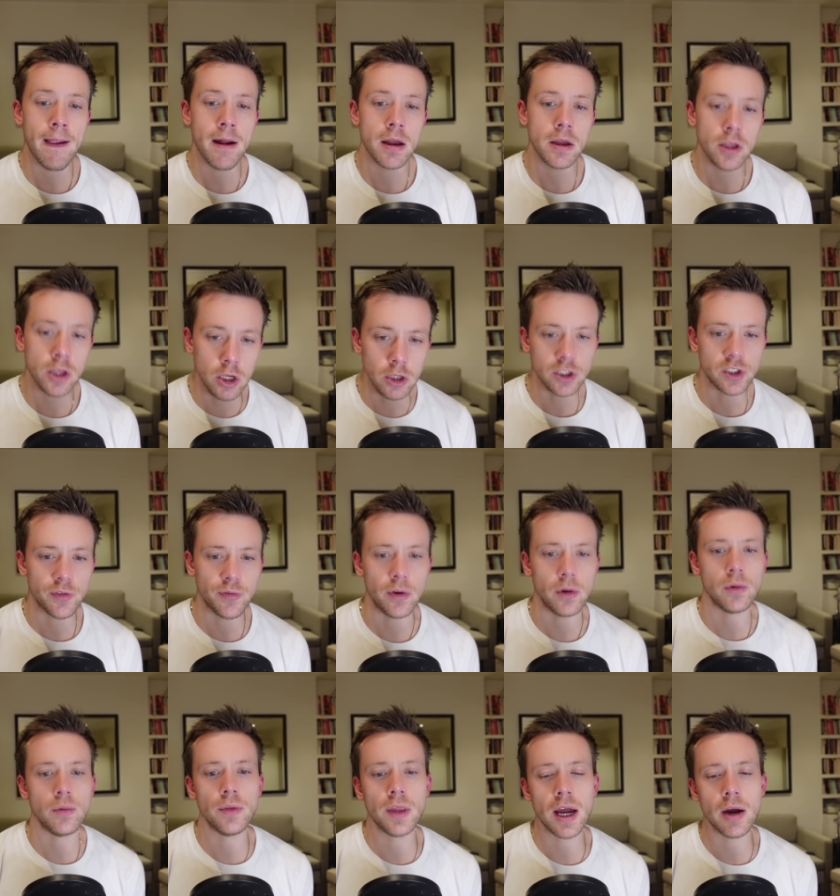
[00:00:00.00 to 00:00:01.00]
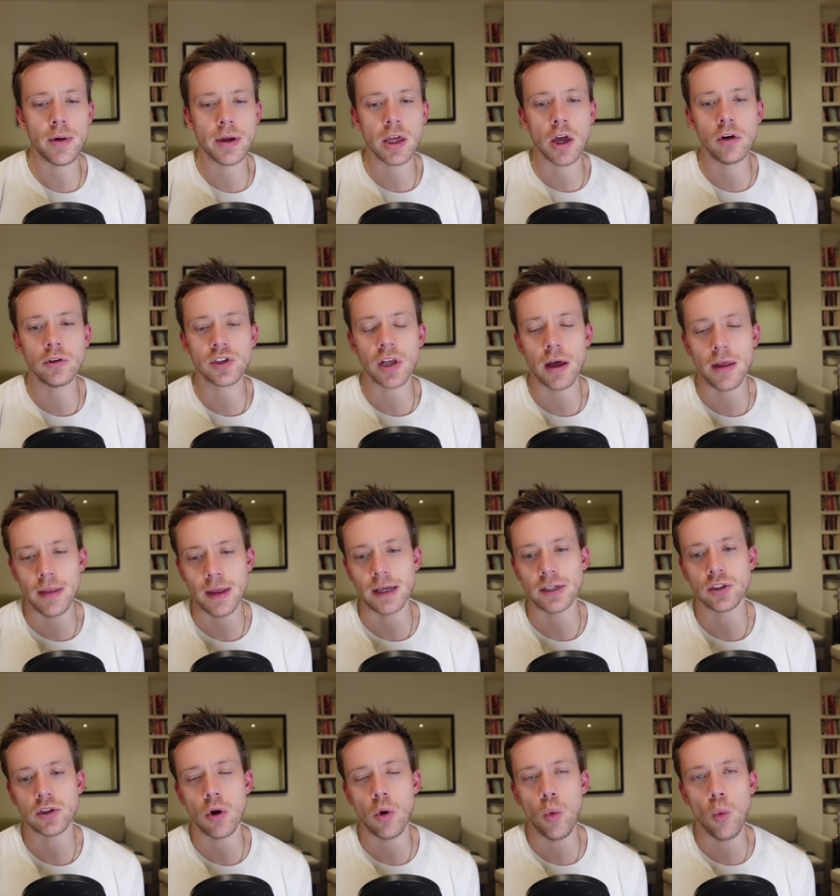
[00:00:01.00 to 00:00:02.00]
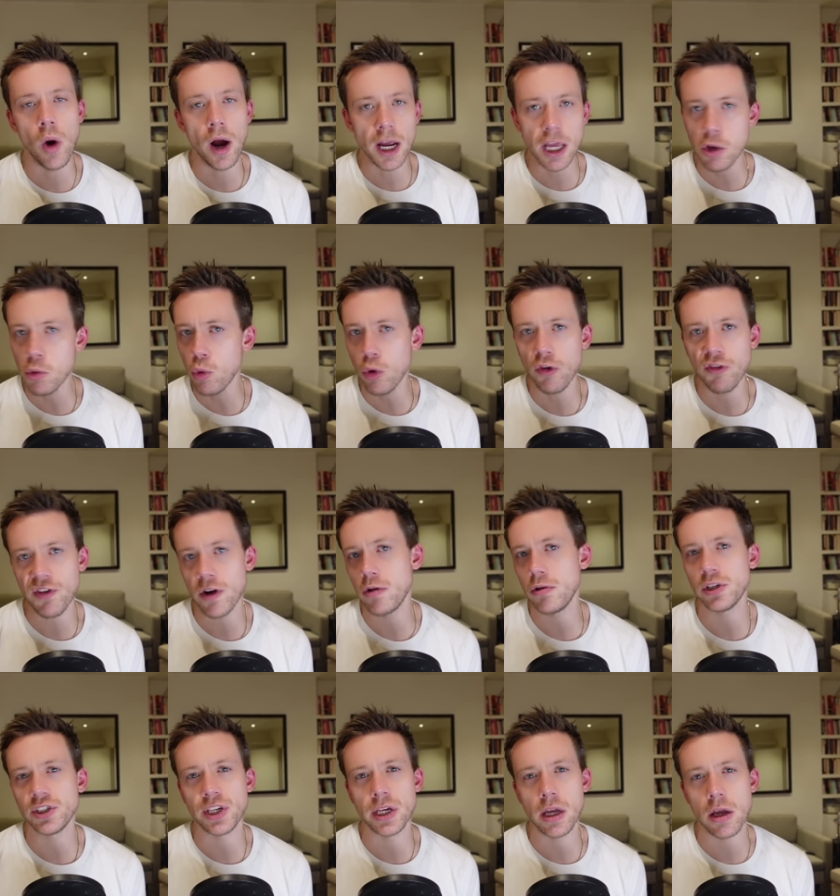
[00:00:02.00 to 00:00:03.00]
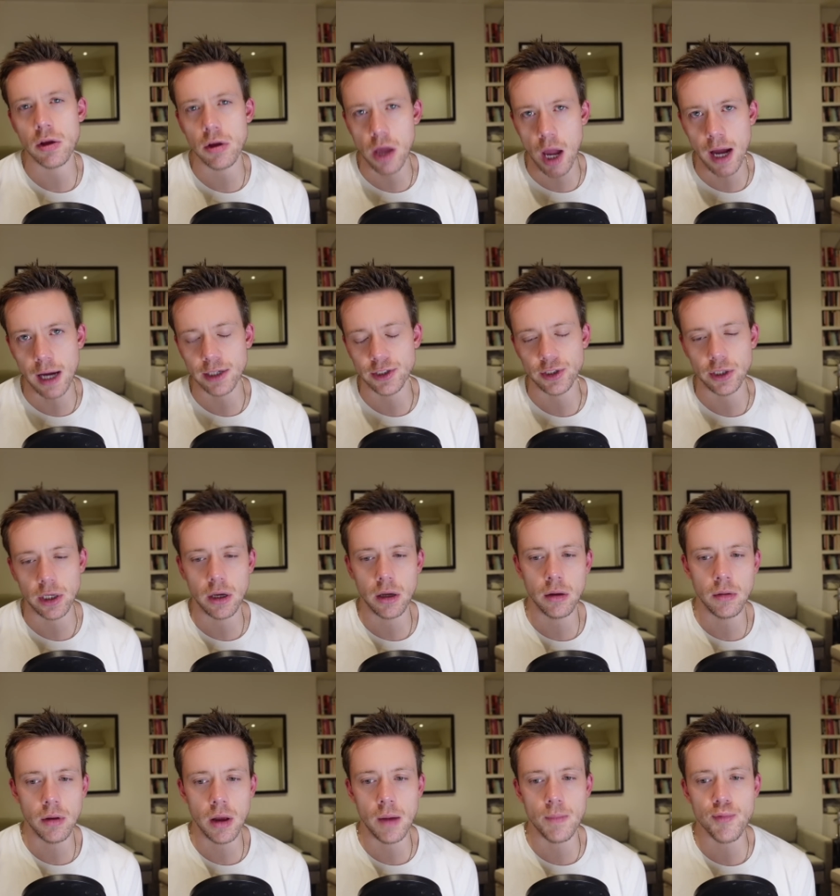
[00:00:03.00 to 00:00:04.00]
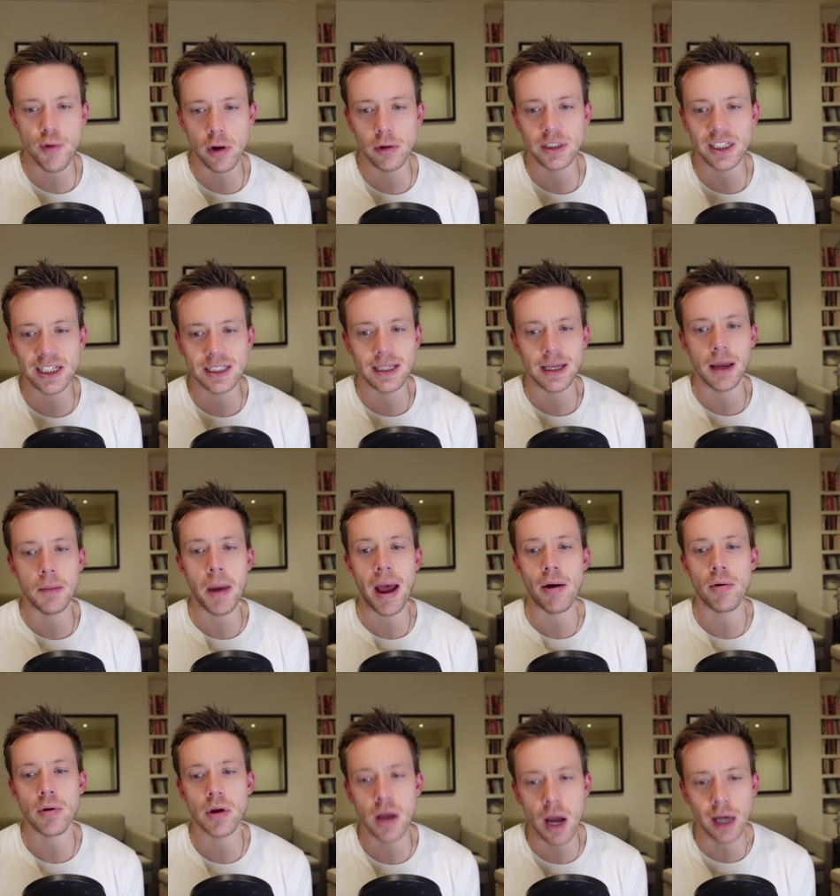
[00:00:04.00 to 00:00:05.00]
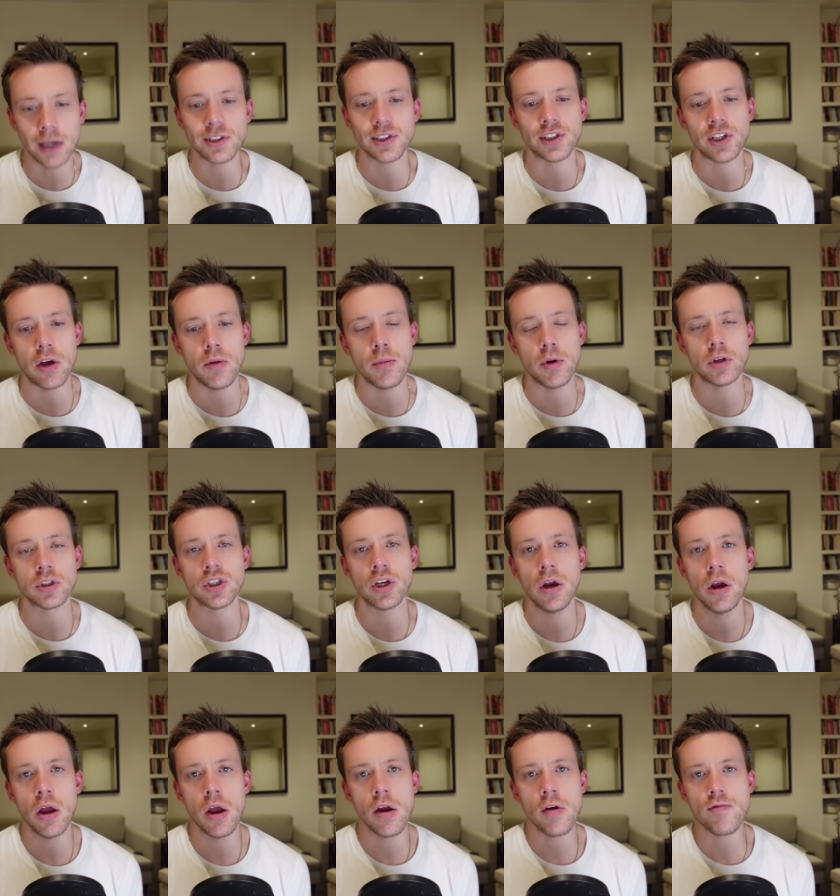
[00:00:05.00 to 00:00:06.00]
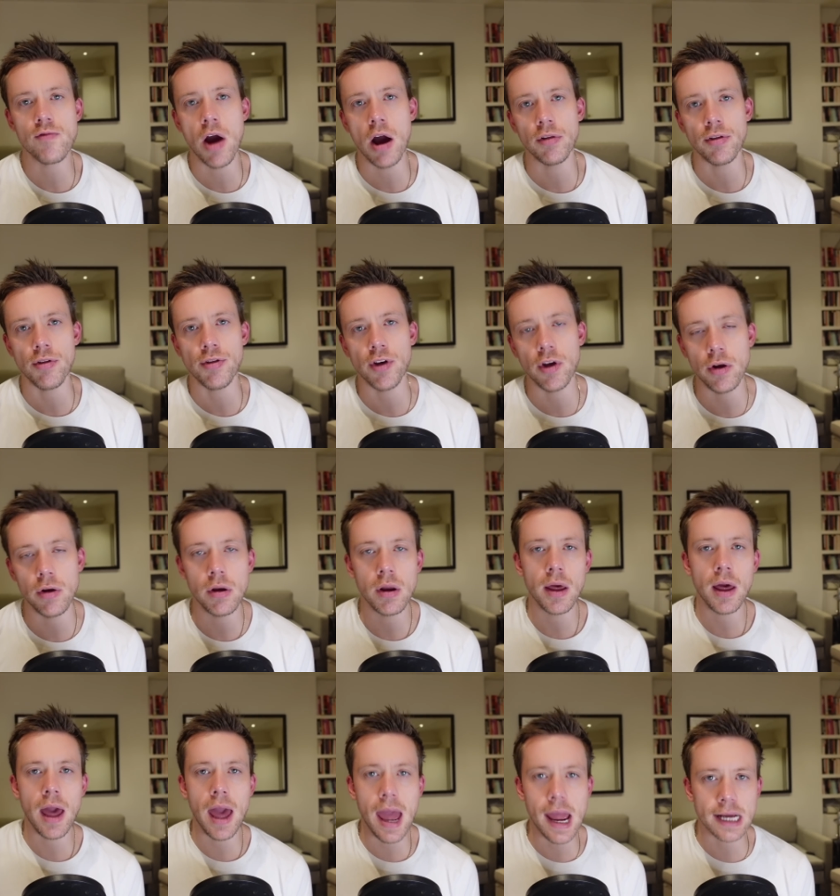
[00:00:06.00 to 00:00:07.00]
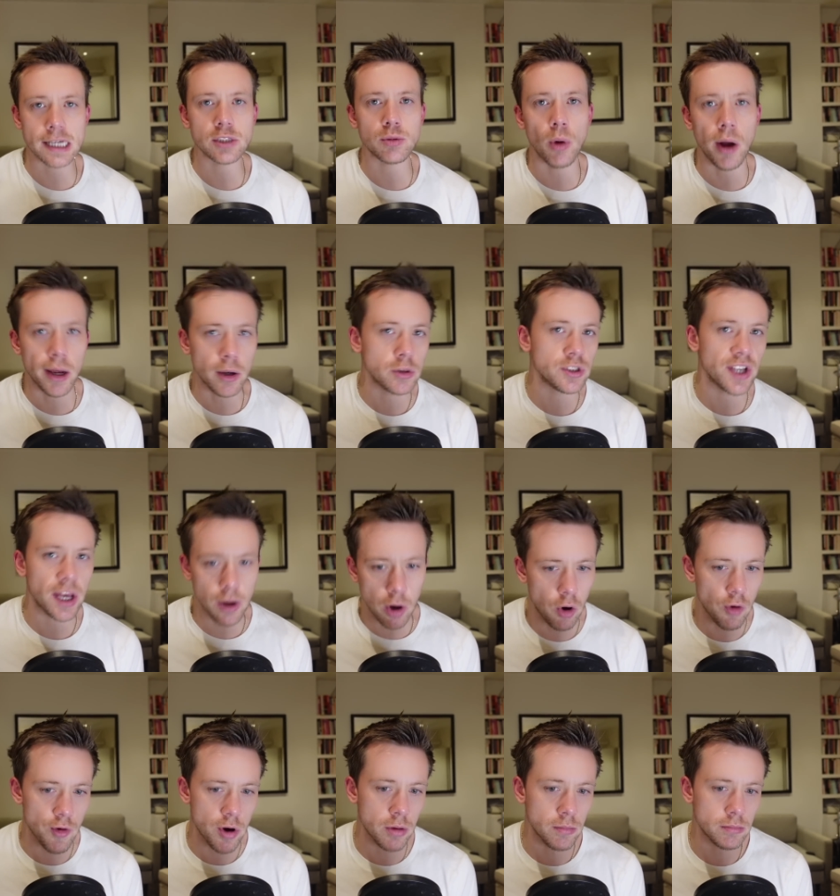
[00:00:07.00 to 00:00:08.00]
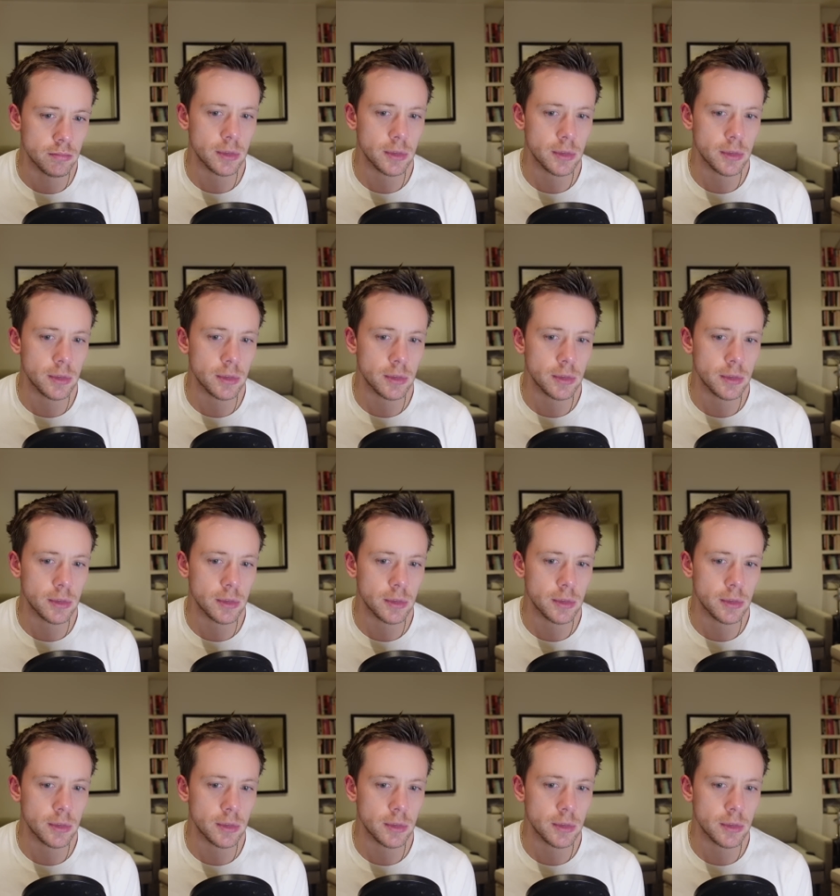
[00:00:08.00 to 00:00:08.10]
useful. Now, it goes like this. Why are you all focusing in Gaza and protesting about Gaza so much rather than X, Y, or Z horror?